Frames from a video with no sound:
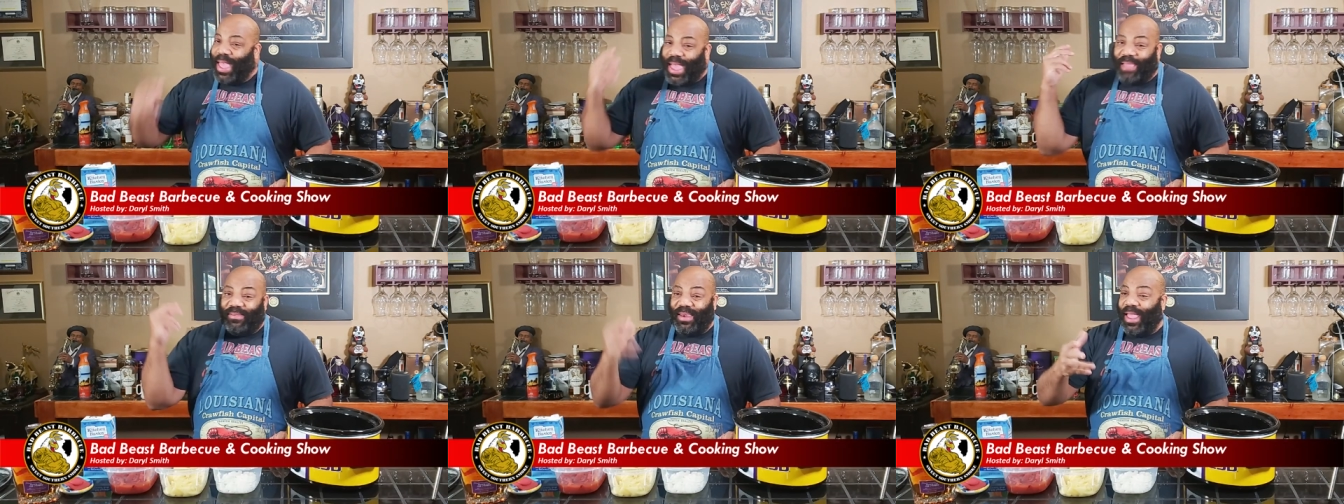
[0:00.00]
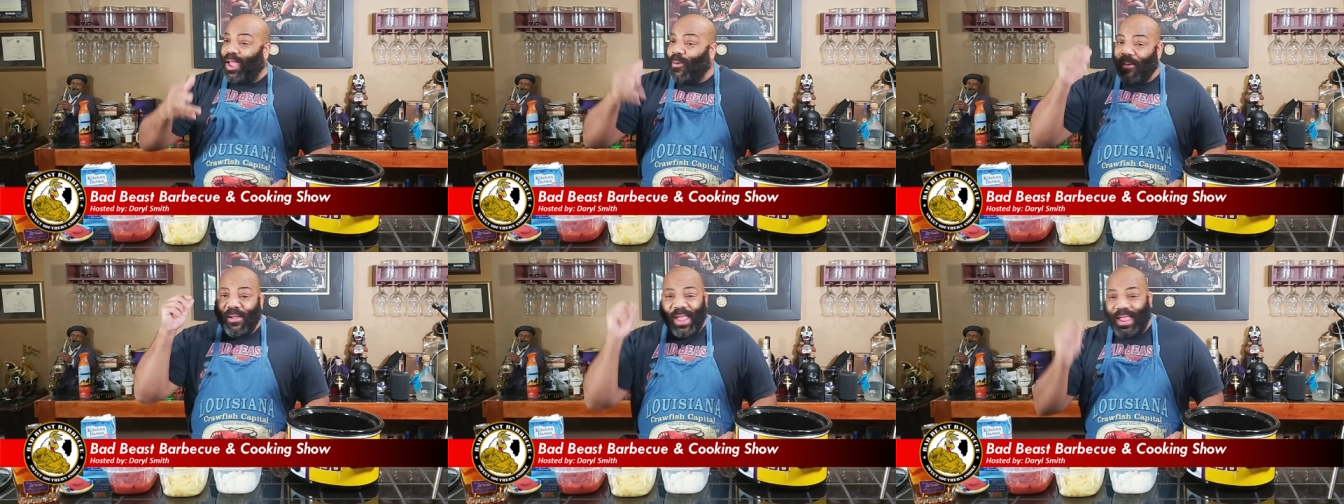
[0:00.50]
Hey, today
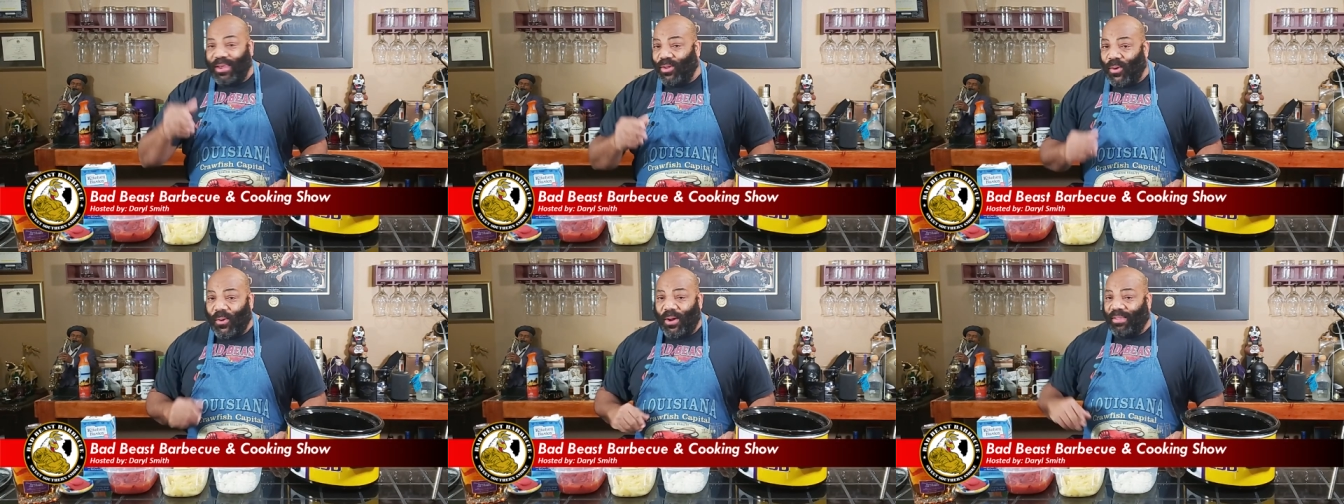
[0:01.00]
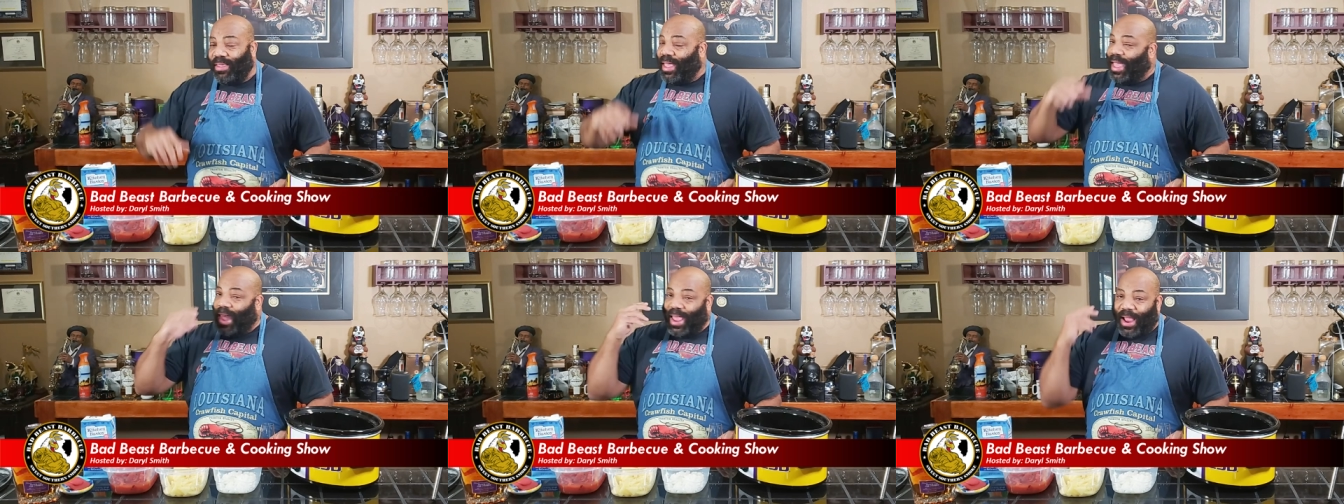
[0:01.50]
we're indoors,
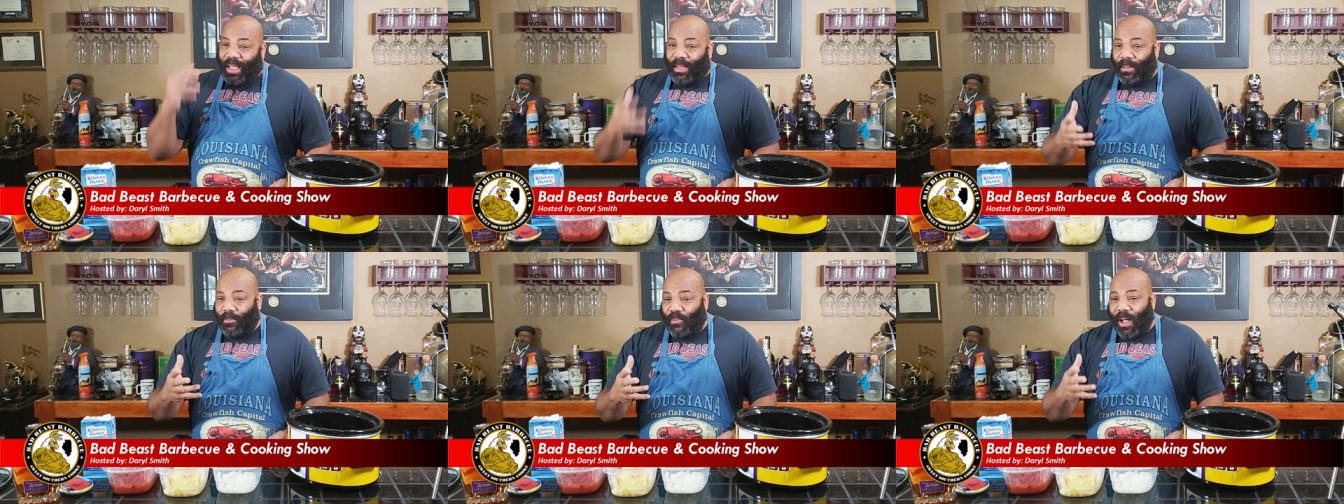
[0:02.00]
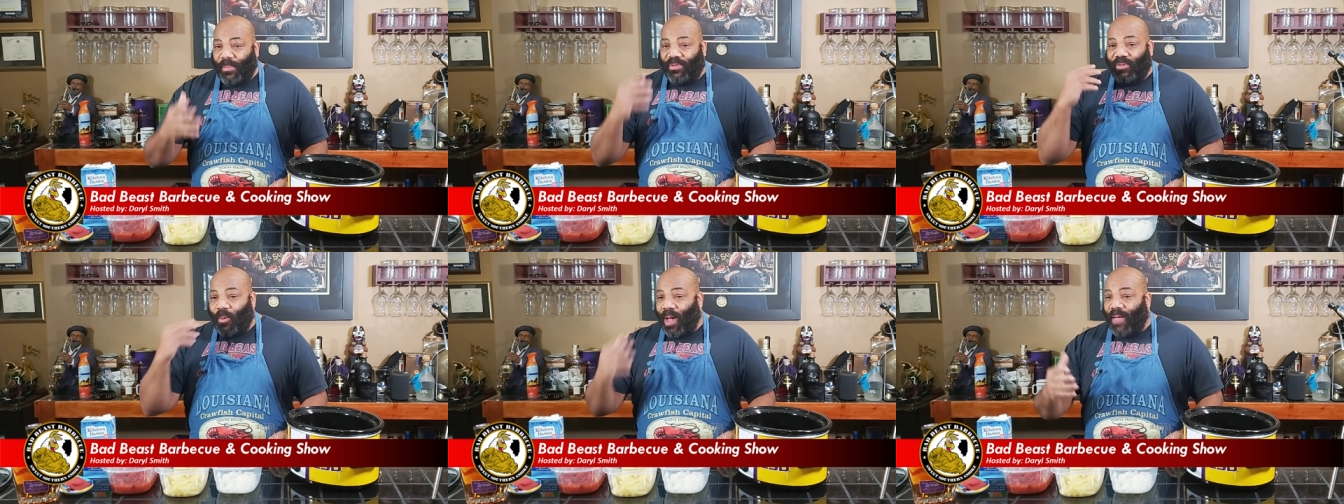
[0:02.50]
and I
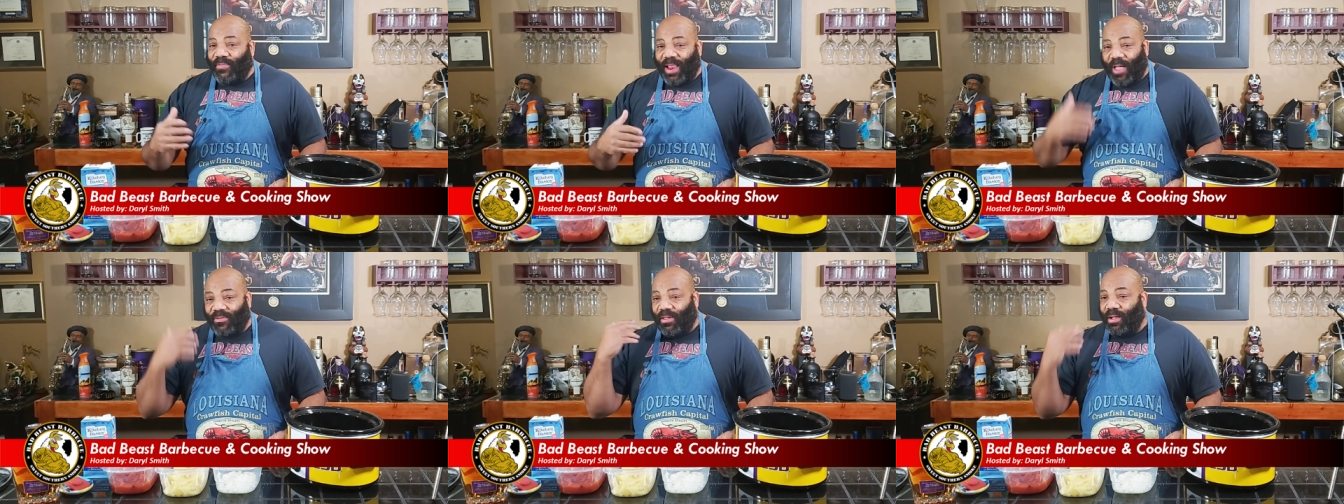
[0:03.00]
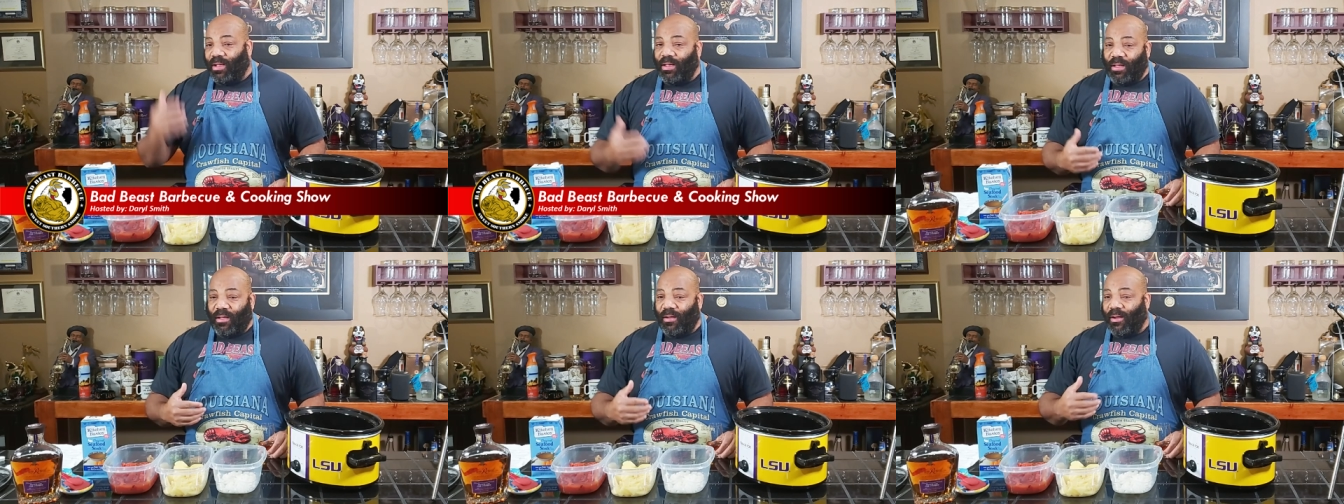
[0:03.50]
promised the wife that I was going to
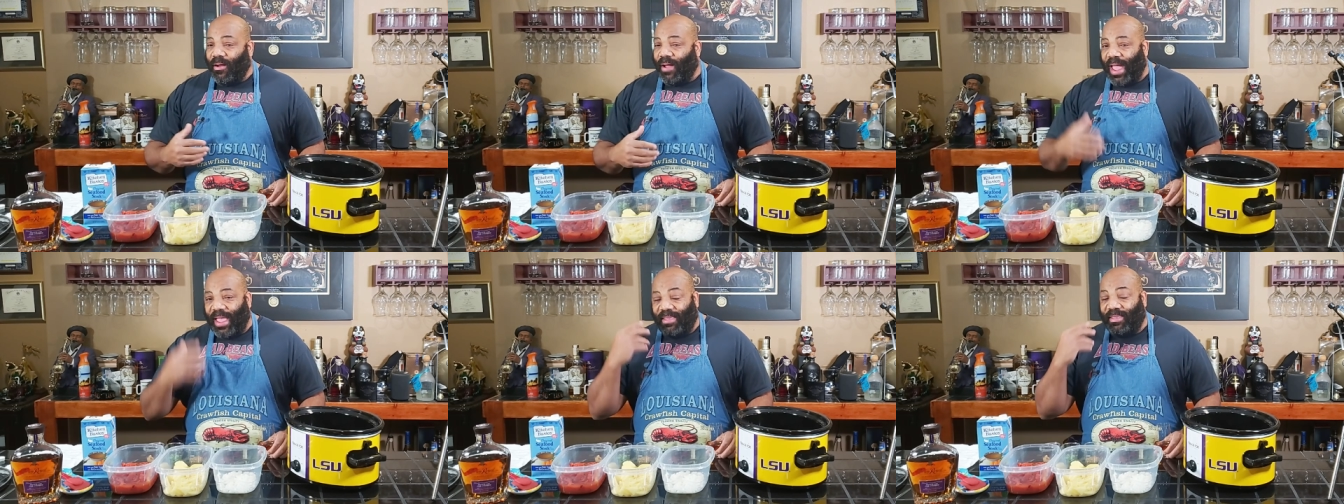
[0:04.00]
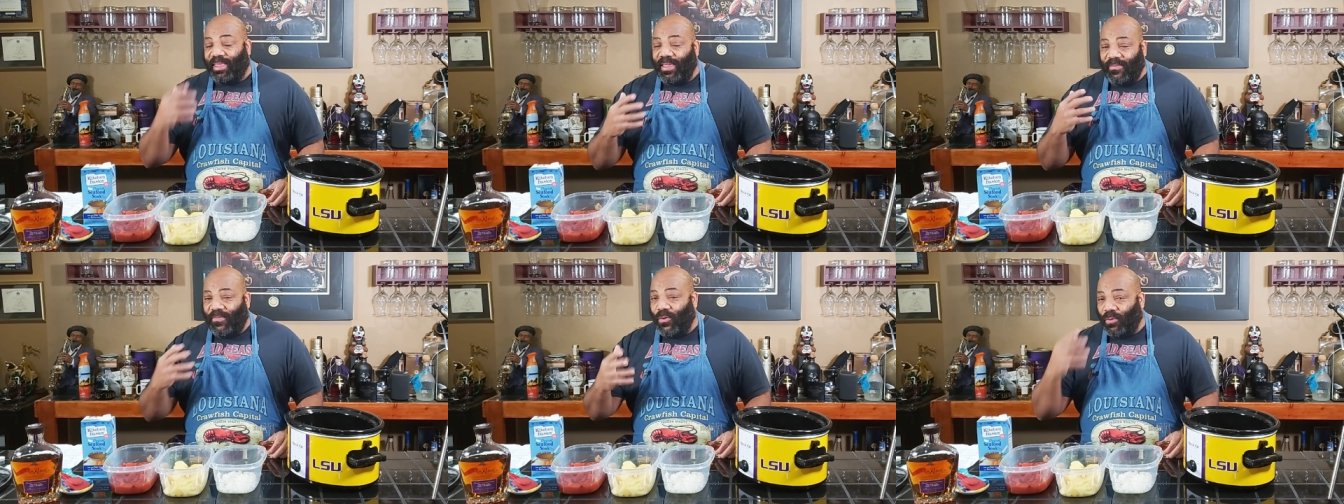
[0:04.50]
cook her a
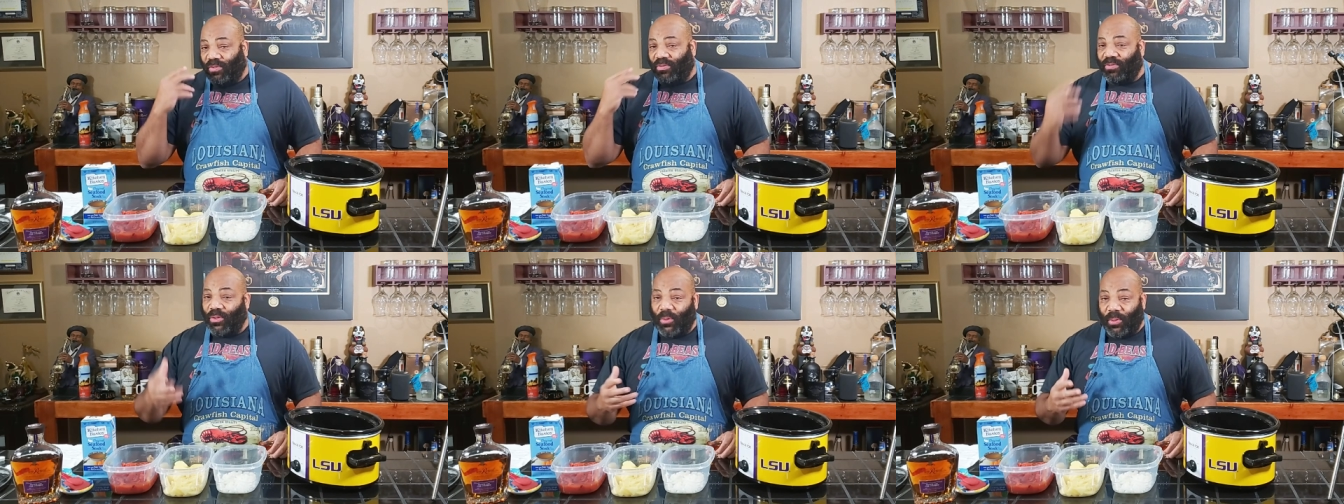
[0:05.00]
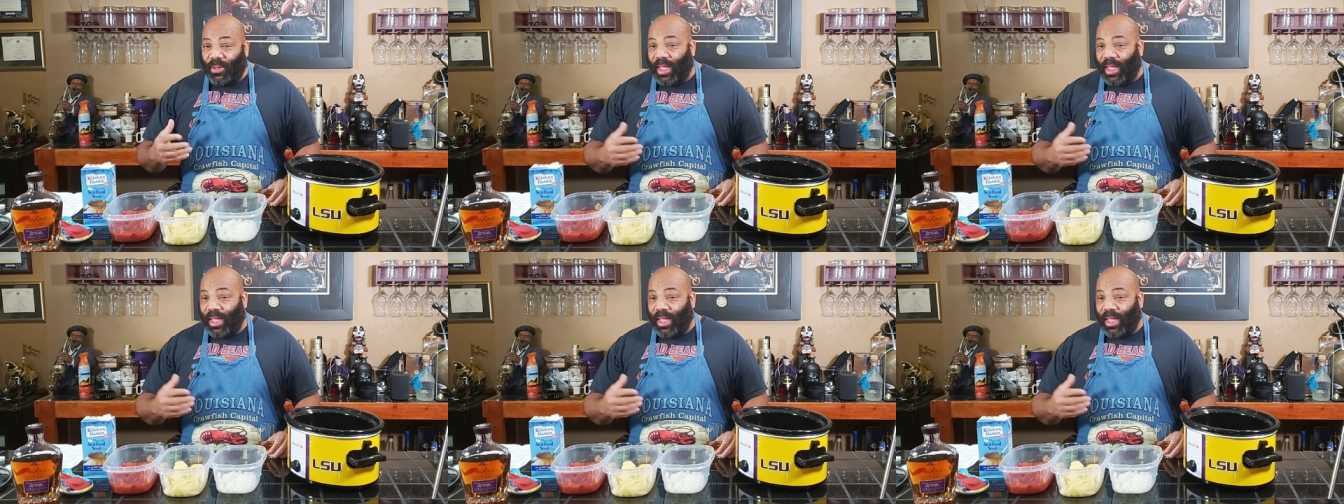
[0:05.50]
seafood stew.